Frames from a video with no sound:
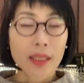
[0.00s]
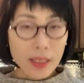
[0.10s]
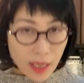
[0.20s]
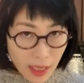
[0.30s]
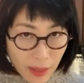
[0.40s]

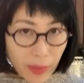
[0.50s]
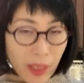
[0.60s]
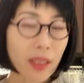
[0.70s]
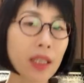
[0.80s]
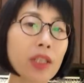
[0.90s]
did I
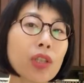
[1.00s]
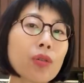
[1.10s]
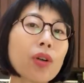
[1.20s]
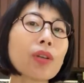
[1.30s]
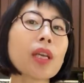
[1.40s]
meet
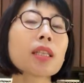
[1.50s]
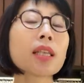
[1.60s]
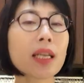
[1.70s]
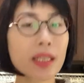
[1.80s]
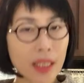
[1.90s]
Ichiro? Yes,
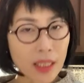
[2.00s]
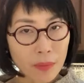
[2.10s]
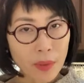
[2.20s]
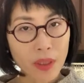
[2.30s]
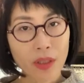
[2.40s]
I
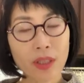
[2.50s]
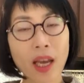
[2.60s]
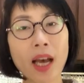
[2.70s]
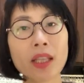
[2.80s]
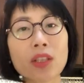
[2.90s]
did because
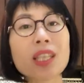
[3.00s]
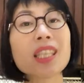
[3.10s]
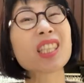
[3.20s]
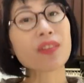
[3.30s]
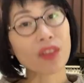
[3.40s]
I had to
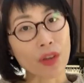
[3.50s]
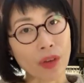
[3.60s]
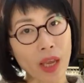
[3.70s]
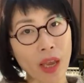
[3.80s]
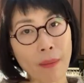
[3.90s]
interview
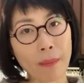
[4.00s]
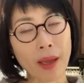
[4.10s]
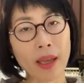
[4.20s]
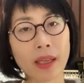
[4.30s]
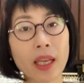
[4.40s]
him
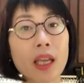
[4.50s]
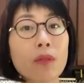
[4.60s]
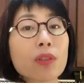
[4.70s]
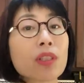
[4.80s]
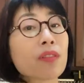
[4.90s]
and
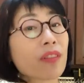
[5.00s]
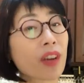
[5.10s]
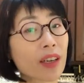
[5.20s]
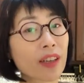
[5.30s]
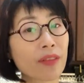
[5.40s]
he was
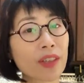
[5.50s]
very,